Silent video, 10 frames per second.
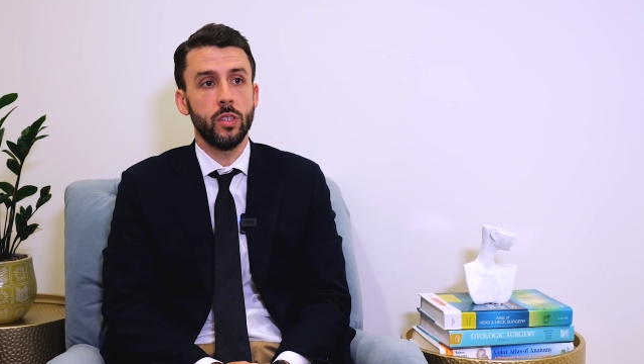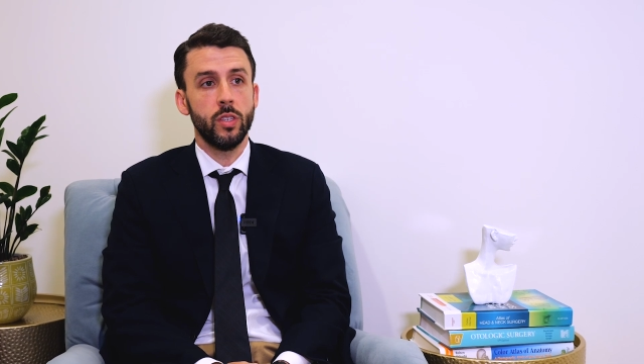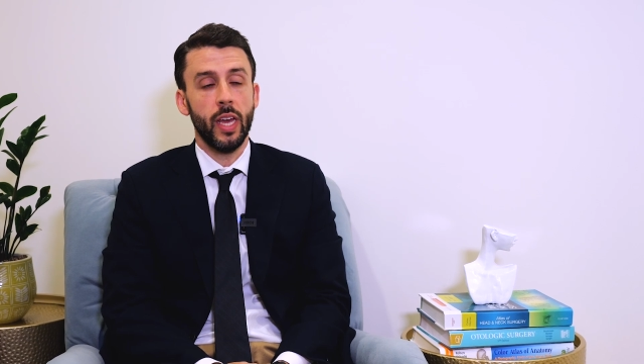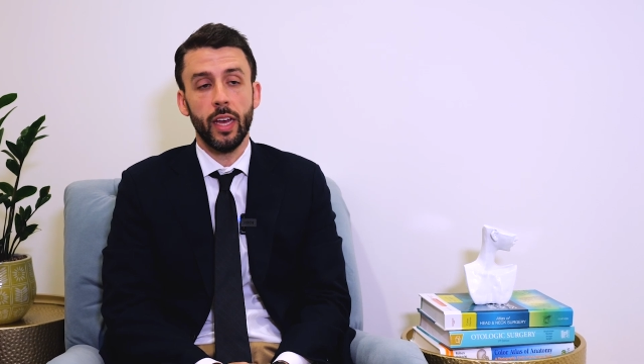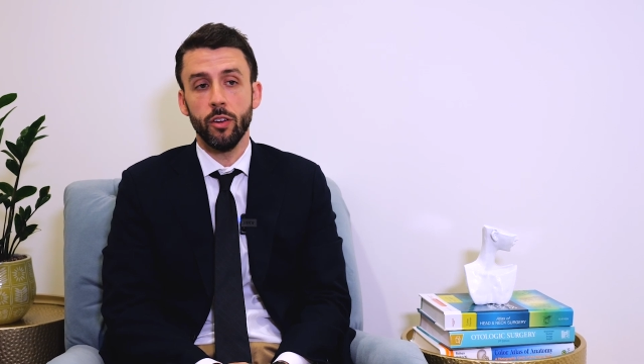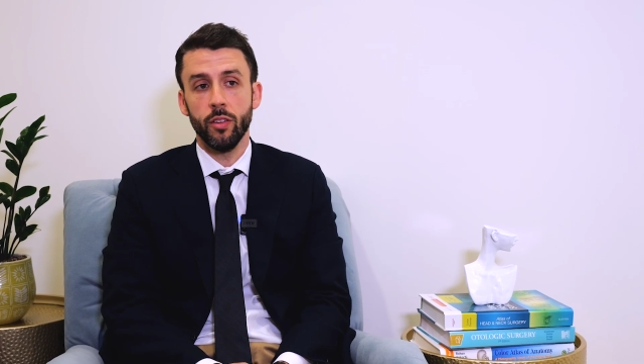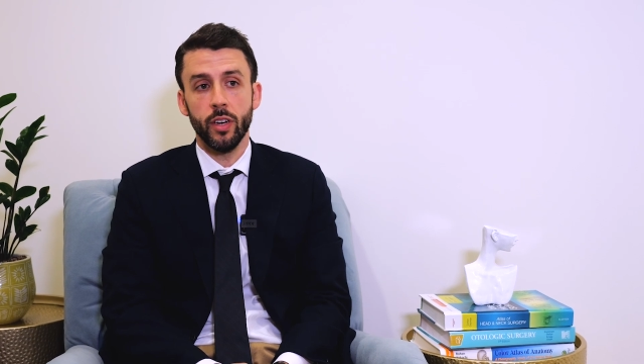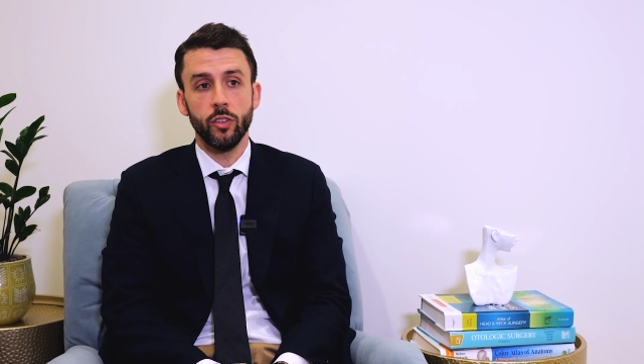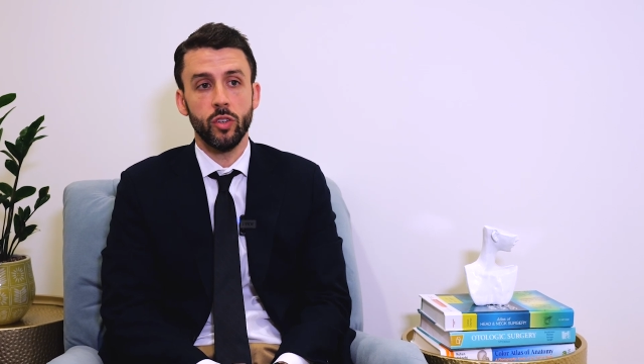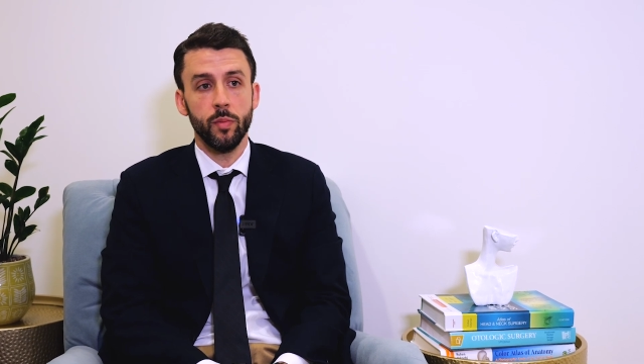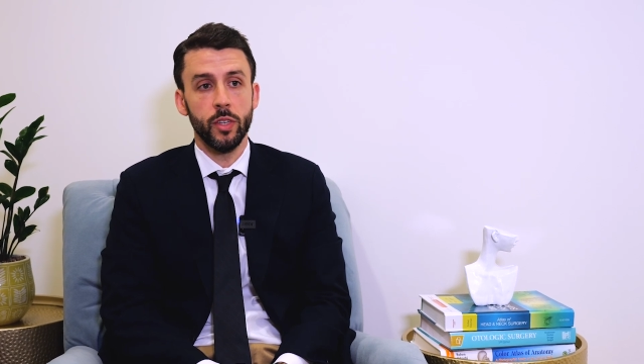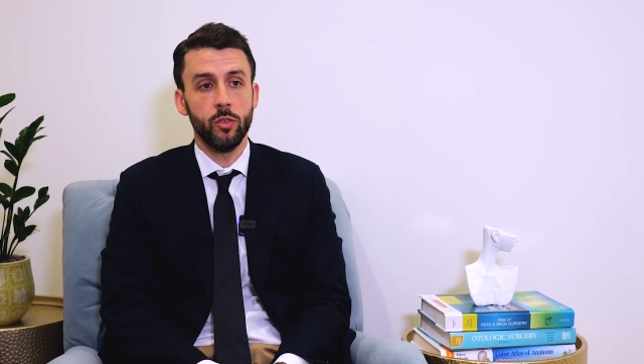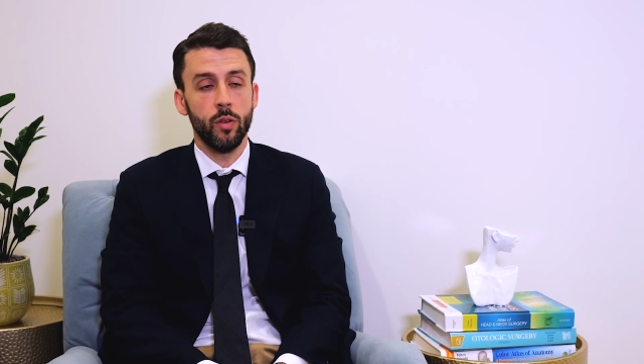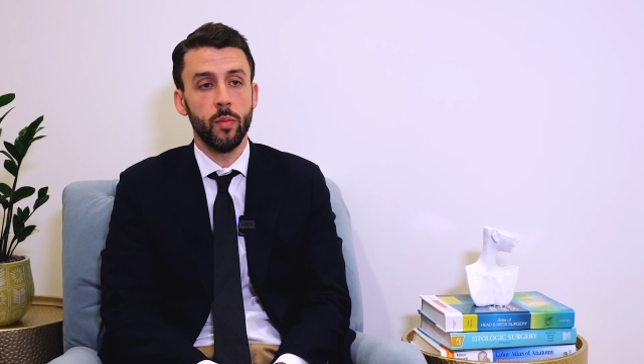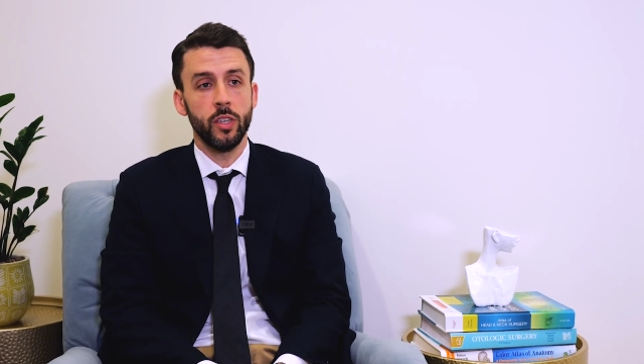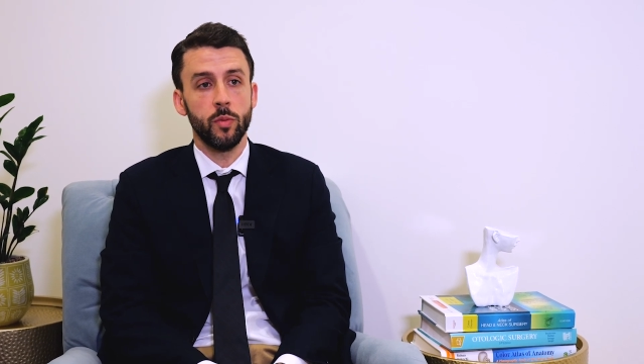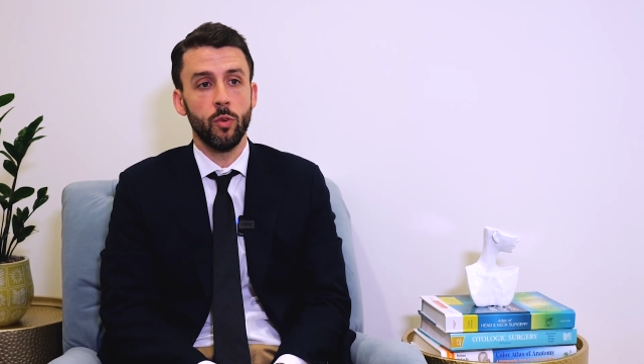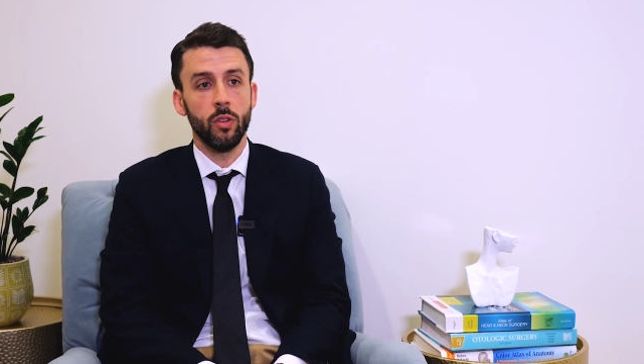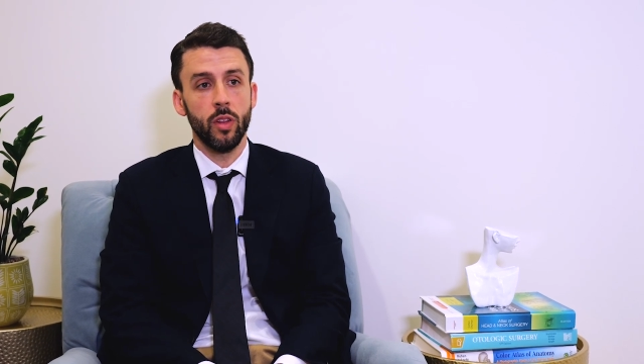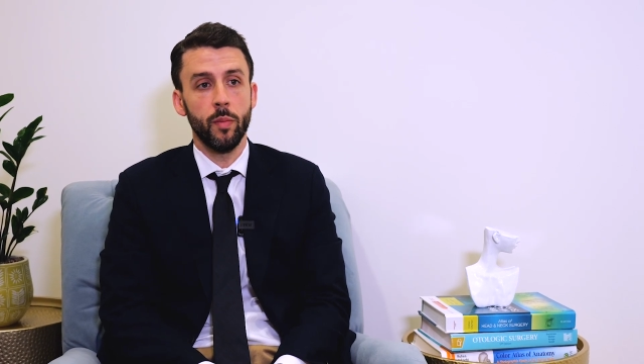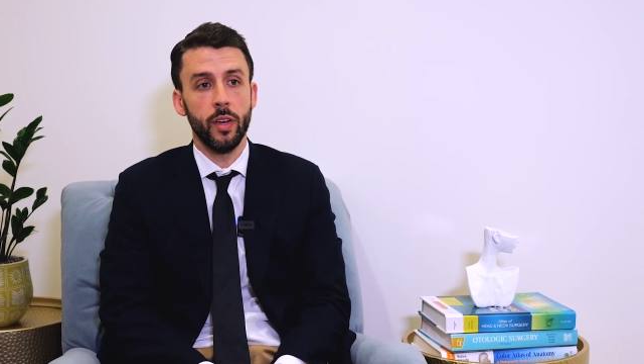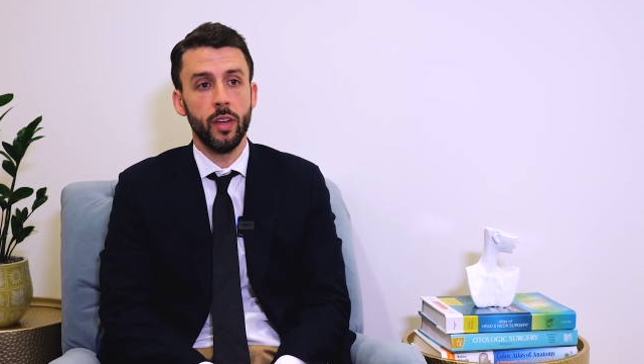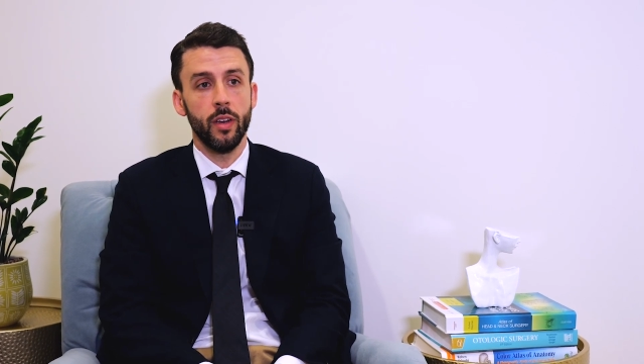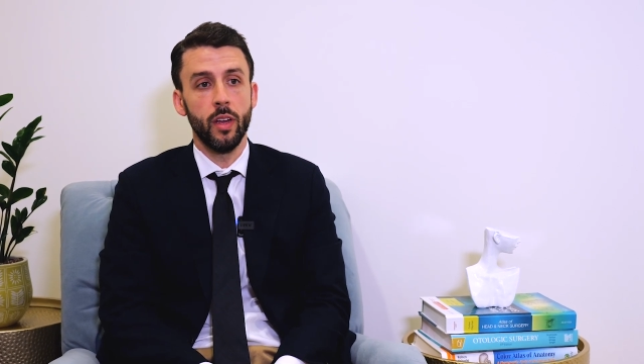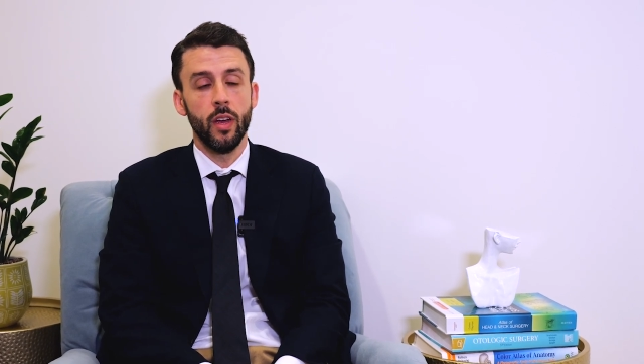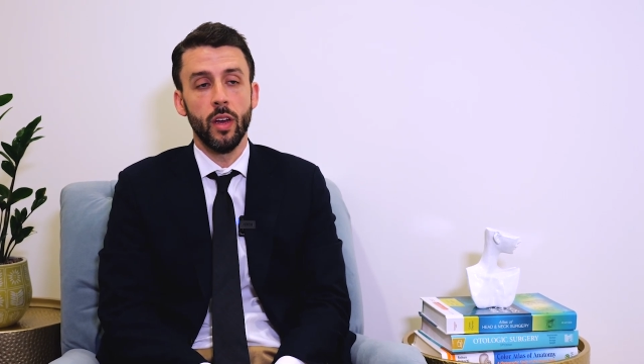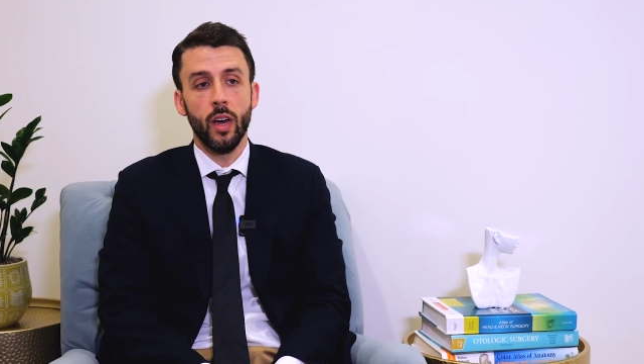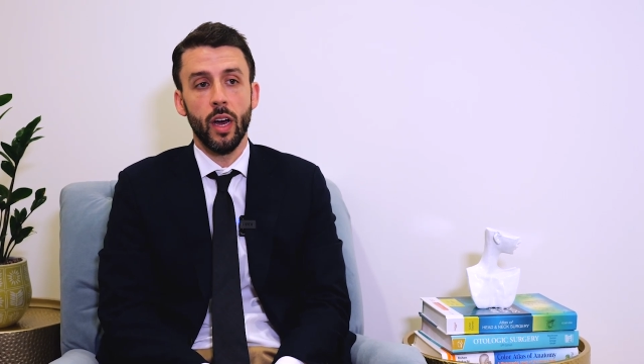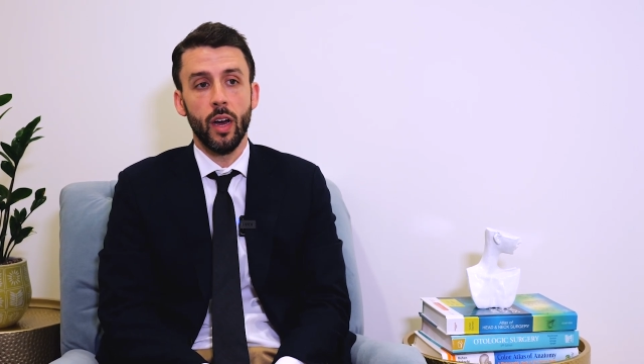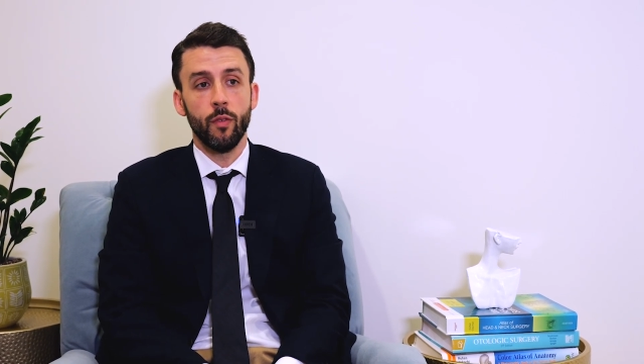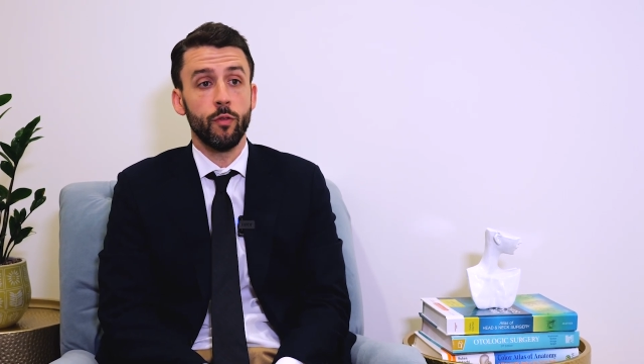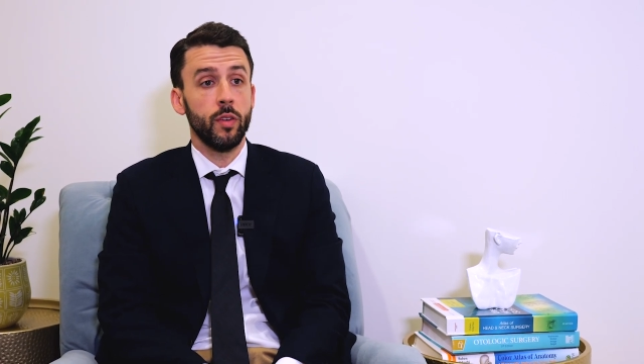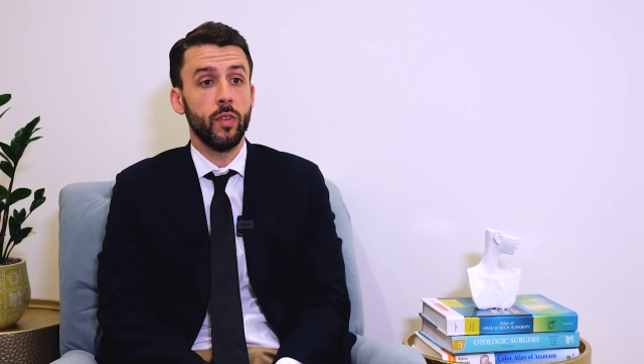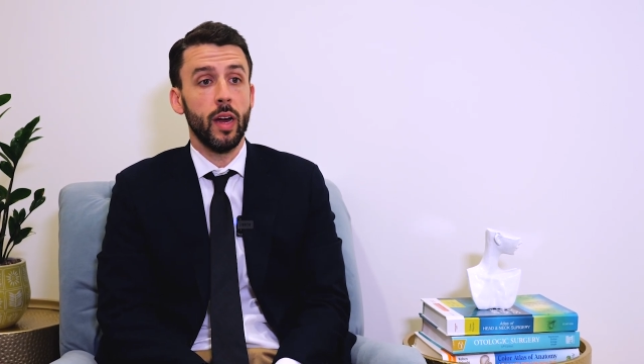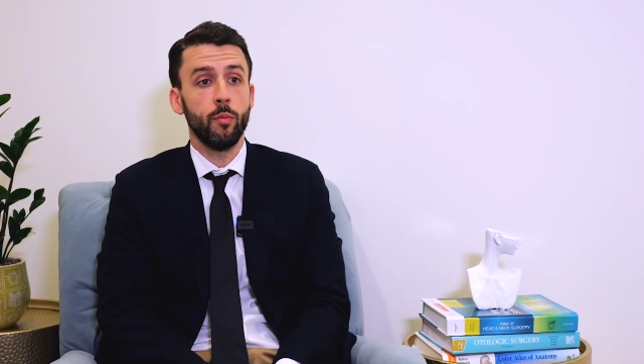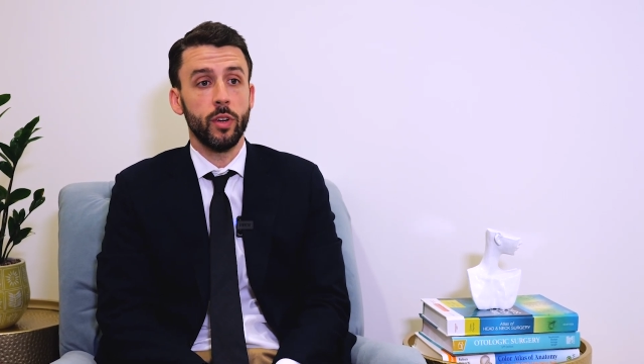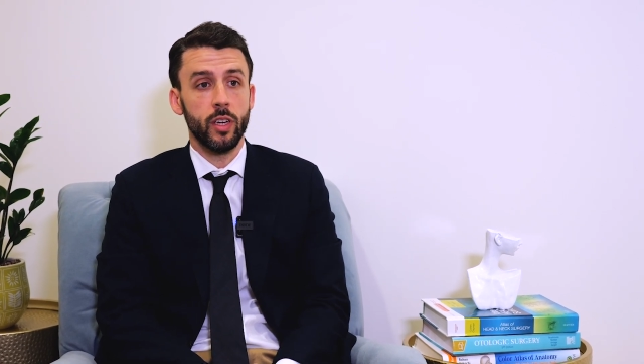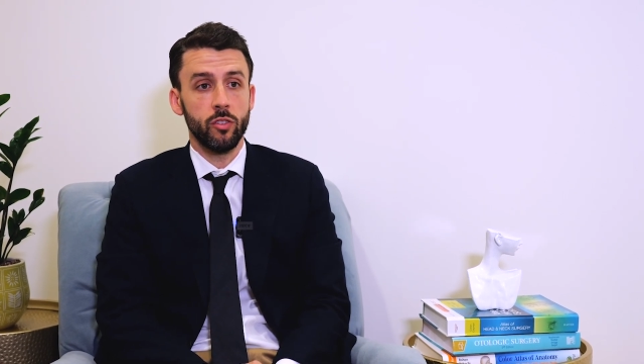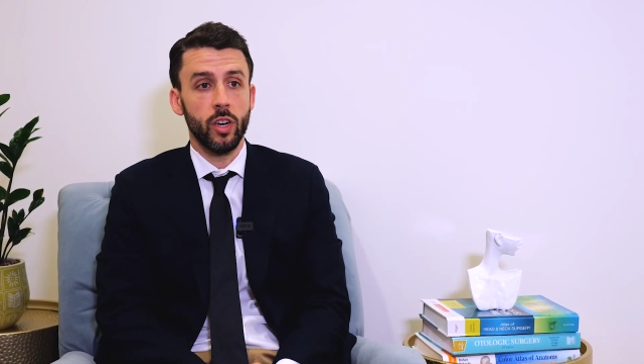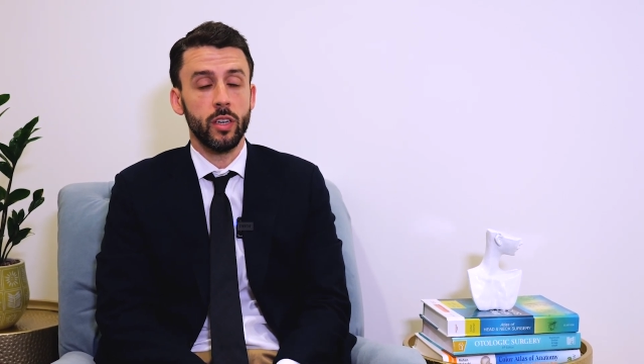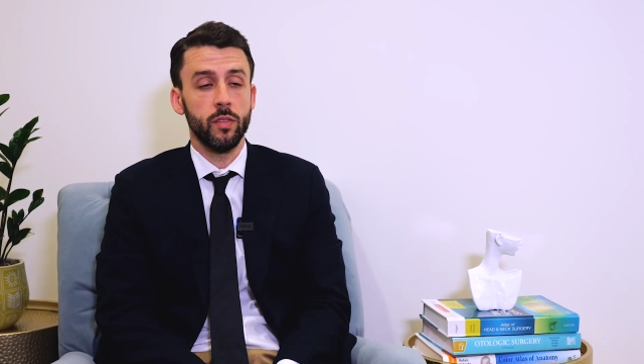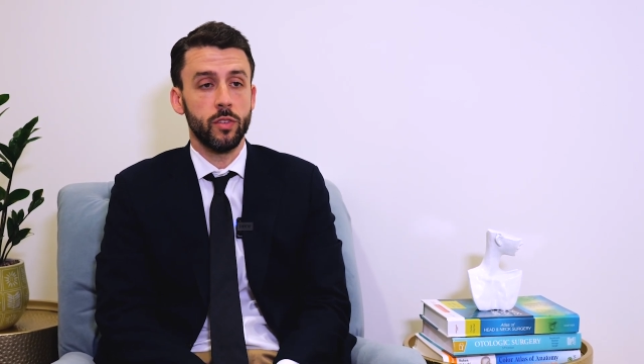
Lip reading: tailor their treatment to a much more limited free flap reconstructive